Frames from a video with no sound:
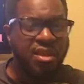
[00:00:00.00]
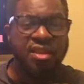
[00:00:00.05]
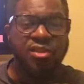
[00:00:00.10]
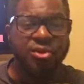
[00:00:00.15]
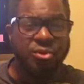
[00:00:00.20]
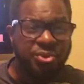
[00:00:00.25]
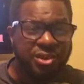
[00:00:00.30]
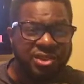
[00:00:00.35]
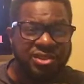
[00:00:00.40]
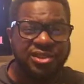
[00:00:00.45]

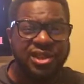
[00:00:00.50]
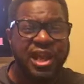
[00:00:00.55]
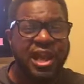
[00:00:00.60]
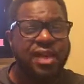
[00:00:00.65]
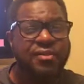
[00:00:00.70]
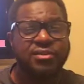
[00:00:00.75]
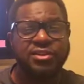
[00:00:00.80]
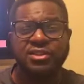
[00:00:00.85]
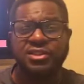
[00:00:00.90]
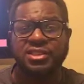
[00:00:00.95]
The reason they're
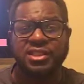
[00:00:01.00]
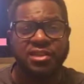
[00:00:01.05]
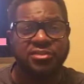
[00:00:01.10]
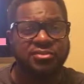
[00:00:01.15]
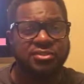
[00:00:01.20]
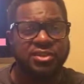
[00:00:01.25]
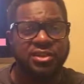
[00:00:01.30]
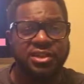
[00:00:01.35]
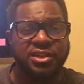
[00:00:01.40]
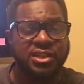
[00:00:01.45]
having a
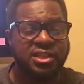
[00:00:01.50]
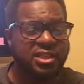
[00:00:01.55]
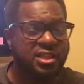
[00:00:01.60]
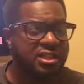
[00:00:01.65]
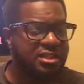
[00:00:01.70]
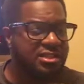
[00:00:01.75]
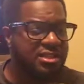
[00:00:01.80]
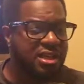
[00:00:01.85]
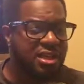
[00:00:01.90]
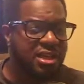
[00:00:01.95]
Stephon
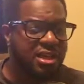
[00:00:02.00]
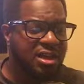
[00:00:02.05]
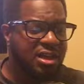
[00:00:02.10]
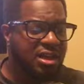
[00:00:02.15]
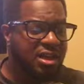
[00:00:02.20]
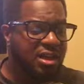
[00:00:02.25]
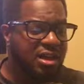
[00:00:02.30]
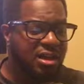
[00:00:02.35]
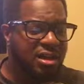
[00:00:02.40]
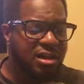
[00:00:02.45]
Diggs,
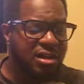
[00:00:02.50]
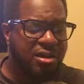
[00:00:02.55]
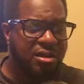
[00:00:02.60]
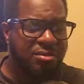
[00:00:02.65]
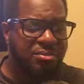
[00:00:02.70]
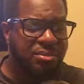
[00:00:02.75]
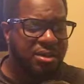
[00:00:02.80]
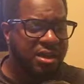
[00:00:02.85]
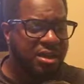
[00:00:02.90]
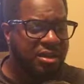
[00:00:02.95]

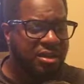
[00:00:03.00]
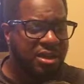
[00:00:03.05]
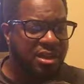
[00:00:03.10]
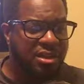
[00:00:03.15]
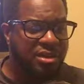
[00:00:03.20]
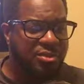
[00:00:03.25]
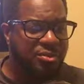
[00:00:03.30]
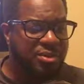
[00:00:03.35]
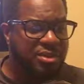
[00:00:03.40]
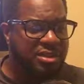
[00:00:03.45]

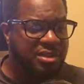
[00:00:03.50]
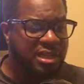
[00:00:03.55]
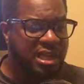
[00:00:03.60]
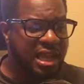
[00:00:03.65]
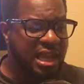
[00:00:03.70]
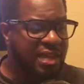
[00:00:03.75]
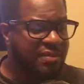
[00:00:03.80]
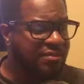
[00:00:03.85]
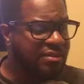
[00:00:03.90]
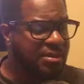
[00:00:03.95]
and the reason they're
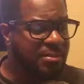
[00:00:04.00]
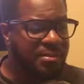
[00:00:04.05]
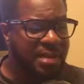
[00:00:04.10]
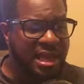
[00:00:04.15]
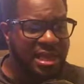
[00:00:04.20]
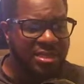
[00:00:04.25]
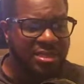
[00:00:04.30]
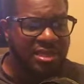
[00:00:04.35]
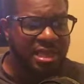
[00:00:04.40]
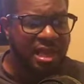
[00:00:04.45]
having a
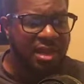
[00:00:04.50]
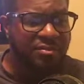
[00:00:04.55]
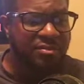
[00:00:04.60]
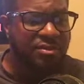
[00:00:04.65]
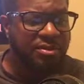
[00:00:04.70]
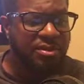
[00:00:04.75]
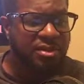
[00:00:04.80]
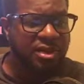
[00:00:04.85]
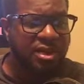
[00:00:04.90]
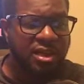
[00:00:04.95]
Matt
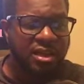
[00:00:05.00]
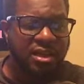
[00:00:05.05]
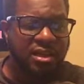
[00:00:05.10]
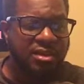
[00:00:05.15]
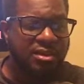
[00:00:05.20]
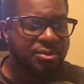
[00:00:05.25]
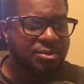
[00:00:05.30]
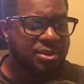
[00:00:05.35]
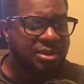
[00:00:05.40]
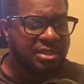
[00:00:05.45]
Stafford,
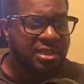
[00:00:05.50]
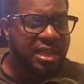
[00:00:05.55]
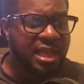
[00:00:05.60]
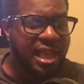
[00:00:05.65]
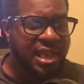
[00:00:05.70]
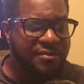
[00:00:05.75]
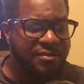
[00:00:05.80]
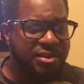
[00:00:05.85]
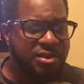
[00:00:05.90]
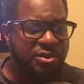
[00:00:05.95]
the reason they're
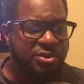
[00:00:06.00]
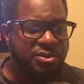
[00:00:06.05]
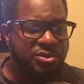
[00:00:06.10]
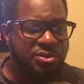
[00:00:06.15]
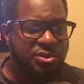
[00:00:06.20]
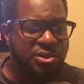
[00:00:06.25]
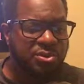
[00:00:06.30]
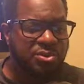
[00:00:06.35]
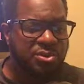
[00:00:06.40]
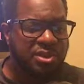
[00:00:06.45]
having
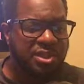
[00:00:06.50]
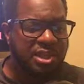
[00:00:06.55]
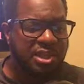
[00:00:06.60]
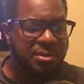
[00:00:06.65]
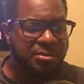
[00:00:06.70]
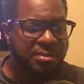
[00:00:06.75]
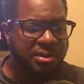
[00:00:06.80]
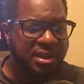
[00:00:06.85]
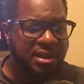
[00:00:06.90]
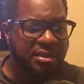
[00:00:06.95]
those
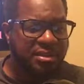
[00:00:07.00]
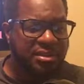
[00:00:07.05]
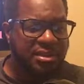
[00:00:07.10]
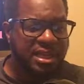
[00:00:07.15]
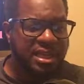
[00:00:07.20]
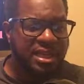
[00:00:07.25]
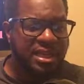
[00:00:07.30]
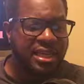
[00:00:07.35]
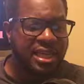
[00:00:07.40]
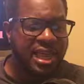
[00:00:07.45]
key players
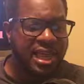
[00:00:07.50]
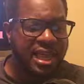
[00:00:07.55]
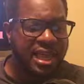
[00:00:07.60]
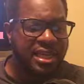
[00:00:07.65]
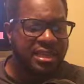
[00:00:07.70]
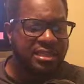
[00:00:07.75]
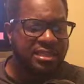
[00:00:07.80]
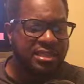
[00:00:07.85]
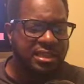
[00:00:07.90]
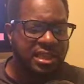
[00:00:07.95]
that he
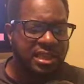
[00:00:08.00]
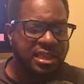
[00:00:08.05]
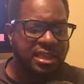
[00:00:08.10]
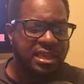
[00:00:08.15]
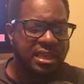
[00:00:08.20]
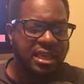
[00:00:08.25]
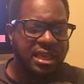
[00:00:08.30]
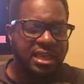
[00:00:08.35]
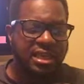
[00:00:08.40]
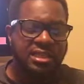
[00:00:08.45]
has,
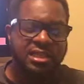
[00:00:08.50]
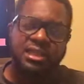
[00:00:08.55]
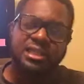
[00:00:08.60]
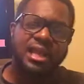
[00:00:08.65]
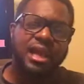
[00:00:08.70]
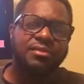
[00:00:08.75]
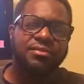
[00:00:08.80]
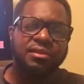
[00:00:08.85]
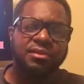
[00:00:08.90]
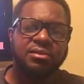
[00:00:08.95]
they just
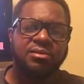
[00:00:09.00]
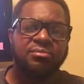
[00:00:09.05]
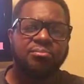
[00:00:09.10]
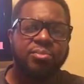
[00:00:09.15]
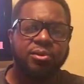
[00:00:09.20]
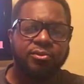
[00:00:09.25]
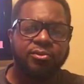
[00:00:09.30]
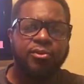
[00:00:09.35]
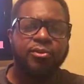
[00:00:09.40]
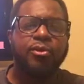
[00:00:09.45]
have to
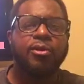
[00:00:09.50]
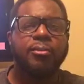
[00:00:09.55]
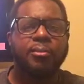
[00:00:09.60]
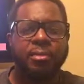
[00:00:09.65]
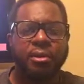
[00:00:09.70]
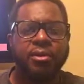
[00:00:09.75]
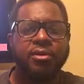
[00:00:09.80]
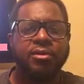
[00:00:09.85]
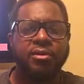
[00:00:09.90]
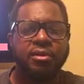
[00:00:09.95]
perform
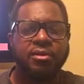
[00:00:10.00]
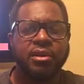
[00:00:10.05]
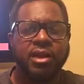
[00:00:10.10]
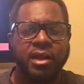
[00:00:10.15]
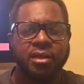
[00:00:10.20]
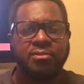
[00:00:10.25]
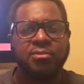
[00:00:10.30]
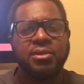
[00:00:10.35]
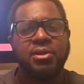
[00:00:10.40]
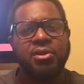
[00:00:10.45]
better.
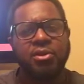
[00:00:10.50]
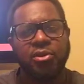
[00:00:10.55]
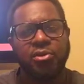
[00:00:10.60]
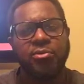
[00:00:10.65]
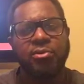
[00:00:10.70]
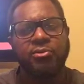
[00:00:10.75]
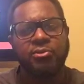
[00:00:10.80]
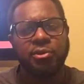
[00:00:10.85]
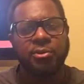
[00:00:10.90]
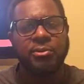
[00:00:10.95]
They've been known
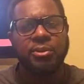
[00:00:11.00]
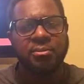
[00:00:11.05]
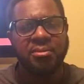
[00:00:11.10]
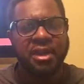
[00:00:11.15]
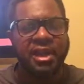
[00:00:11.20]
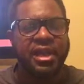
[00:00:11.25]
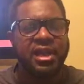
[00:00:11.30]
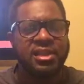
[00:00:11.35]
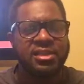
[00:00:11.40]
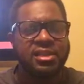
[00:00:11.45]
to perform in the
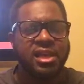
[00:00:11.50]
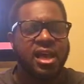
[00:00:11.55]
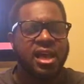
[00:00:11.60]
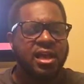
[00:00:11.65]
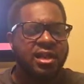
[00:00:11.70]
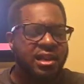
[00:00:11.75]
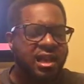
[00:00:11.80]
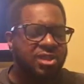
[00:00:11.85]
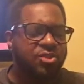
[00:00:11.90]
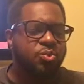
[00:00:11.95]
past.
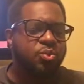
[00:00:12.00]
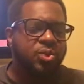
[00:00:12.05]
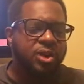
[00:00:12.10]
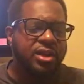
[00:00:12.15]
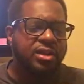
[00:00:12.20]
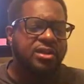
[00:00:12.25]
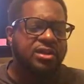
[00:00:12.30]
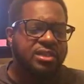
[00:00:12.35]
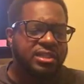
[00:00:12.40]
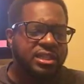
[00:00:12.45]
That's
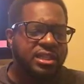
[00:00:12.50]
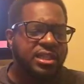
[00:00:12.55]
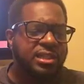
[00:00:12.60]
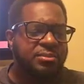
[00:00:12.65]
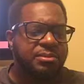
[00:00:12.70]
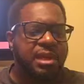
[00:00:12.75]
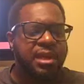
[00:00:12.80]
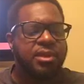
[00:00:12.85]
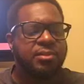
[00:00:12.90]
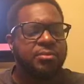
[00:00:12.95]
one
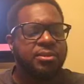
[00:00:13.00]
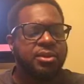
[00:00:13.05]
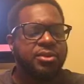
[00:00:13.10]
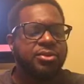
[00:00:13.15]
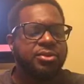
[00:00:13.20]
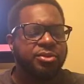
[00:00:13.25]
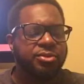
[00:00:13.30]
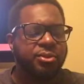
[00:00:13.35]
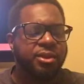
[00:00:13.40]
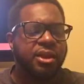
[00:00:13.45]
team that could be
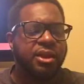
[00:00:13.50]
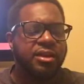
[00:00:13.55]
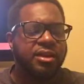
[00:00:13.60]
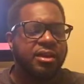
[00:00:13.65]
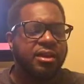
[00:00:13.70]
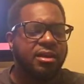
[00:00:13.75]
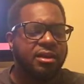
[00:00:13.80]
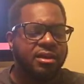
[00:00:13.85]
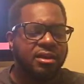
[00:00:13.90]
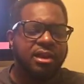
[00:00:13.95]
a threat,
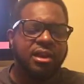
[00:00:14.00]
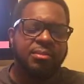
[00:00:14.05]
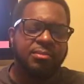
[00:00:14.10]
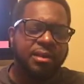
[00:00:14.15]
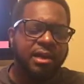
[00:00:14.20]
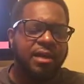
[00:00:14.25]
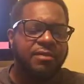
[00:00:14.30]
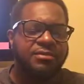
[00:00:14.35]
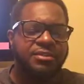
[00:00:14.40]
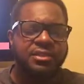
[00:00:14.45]
a
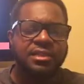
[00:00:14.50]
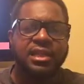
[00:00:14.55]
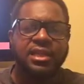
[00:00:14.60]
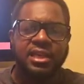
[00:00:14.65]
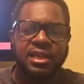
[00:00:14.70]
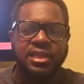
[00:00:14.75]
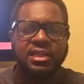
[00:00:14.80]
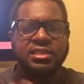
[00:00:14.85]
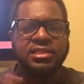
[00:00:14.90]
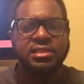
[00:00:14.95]
non-playoff team that
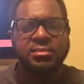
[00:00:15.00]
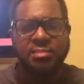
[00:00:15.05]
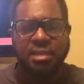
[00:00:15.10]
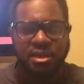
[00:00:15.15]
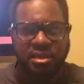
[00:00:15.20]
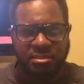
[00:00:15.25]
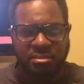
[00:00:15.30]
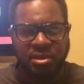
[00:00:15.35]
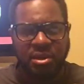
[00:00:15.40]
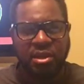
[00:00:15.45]
could easily
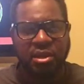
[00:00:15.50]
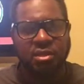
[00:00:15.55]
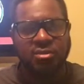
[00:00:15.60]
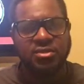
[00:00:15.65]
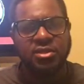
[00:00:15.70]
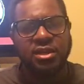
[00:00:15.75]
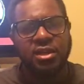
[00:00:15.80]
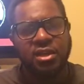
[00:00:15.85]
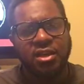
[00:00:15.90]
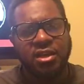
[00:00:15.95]
make the playoffs